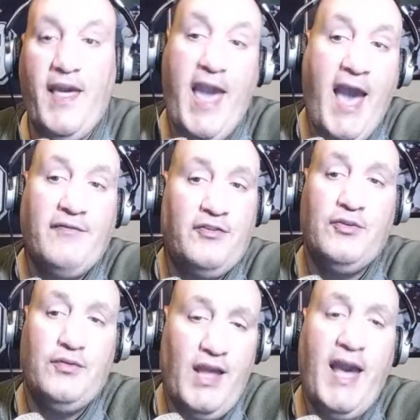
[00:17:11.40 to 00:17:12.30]
They have
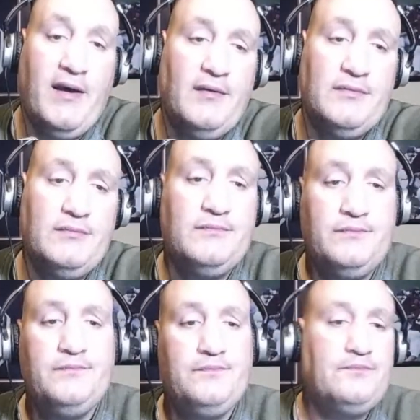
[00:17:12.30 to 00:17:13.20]
to,
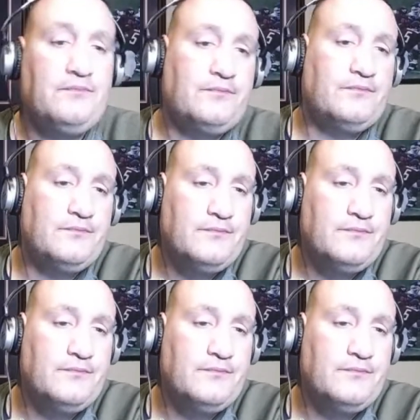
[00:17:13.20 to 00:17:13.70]
yeah.